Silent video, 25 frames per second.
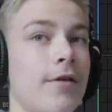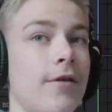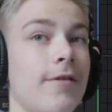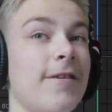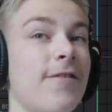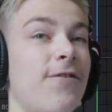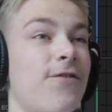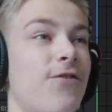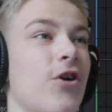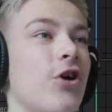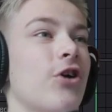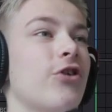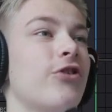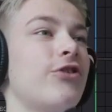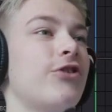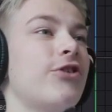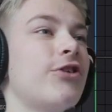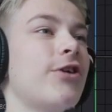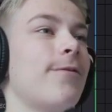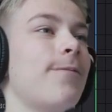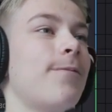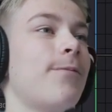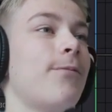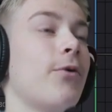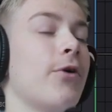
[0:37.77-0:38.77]
The first
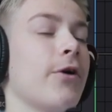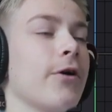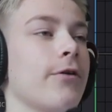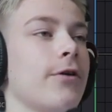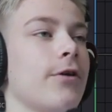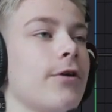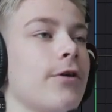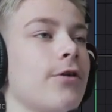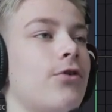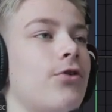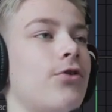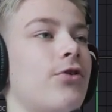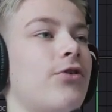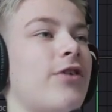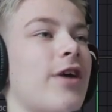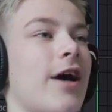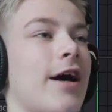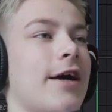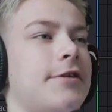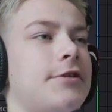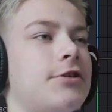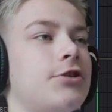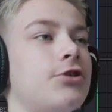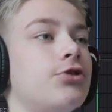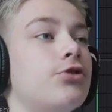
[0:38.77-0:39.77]
step we're gonna do is
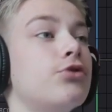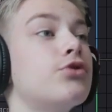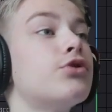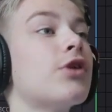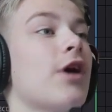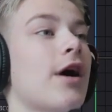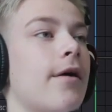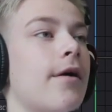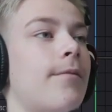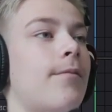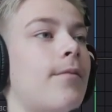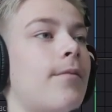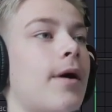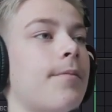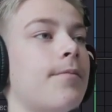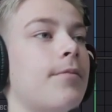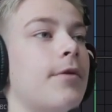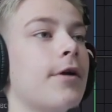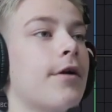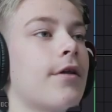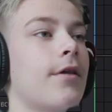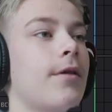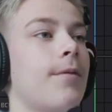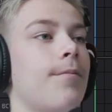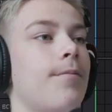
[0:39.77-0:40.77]
actually to time map the
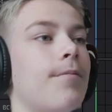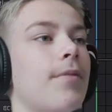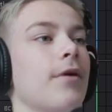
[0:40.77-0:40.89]
clip,